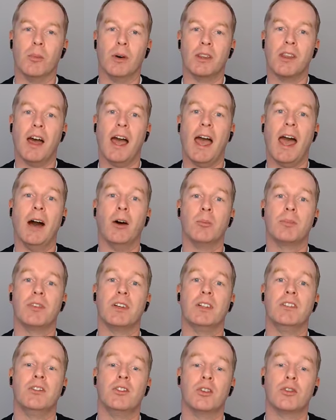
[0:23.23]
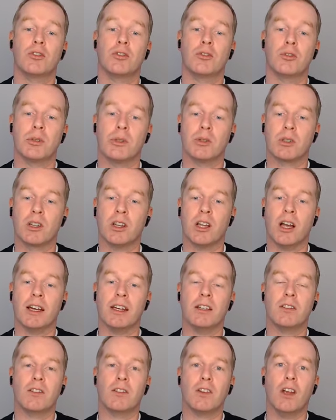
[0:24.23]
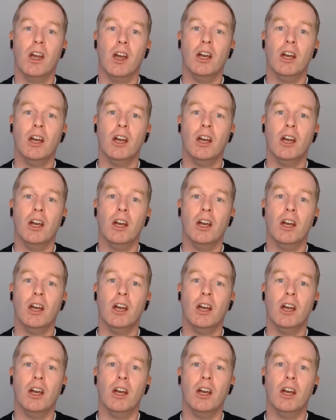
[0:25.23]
that helps industrial clients